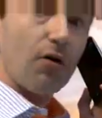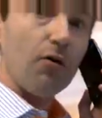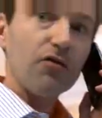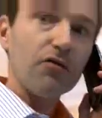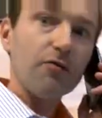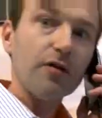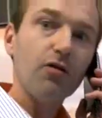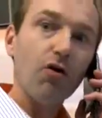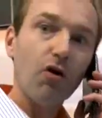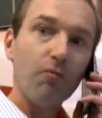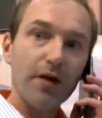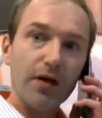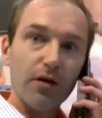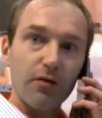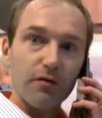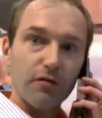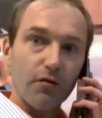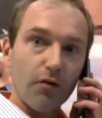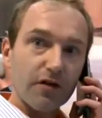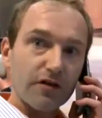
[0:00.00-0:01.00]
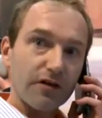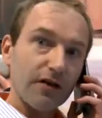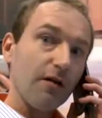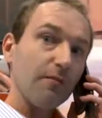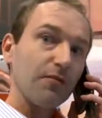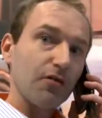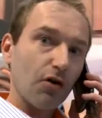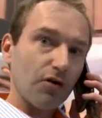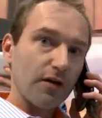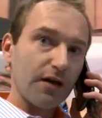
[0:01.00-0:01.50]
going to record my own voice now.
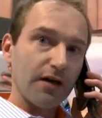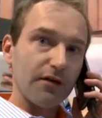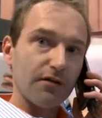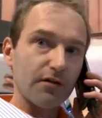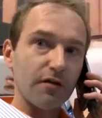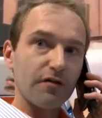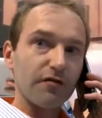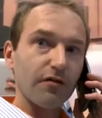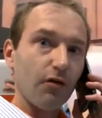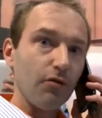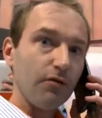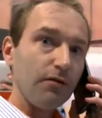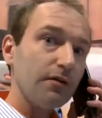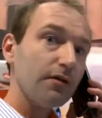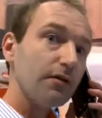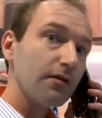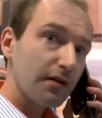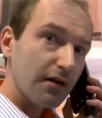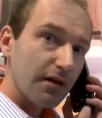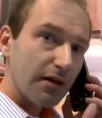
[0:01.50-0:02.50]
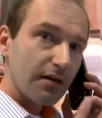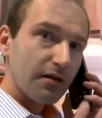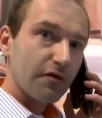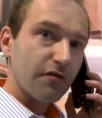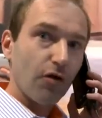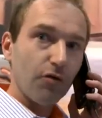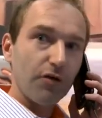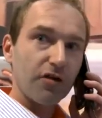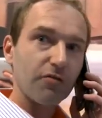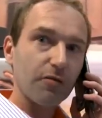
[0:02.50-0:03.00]
I'm talking into the phone. The
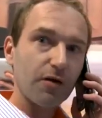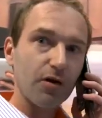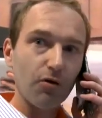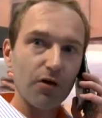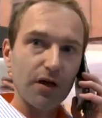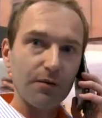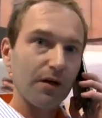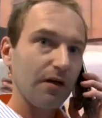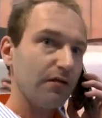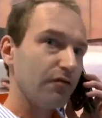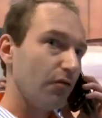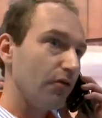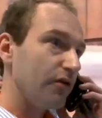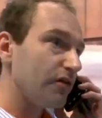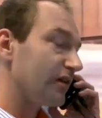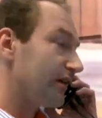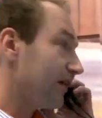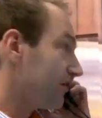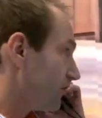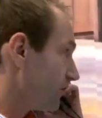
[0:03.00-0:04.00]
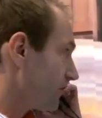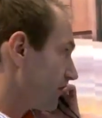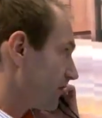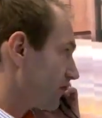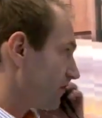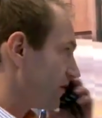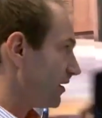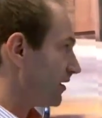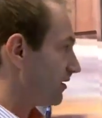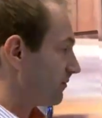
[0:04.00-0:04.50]
phone is recording my voice, and as you can
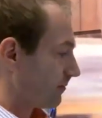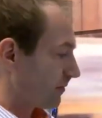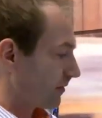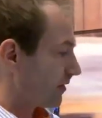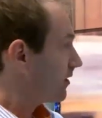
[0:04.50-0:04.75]
see